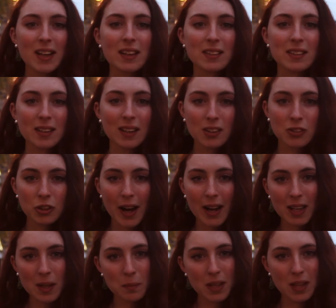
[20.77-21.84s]
It's a six
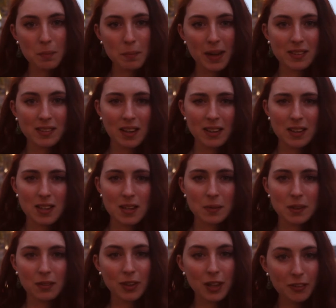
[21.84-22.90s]
track EP based on the
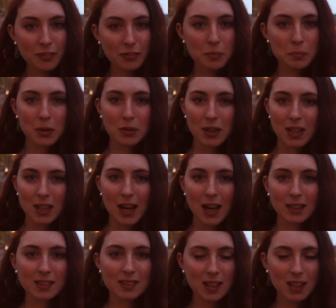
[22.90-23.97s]
themes of love, beauty,
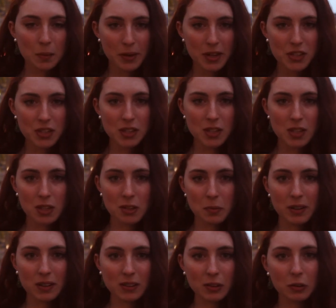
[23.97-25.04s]
and the celebration of the
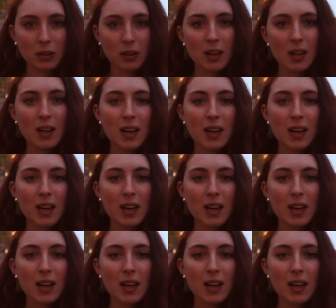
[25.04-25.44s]
human soul.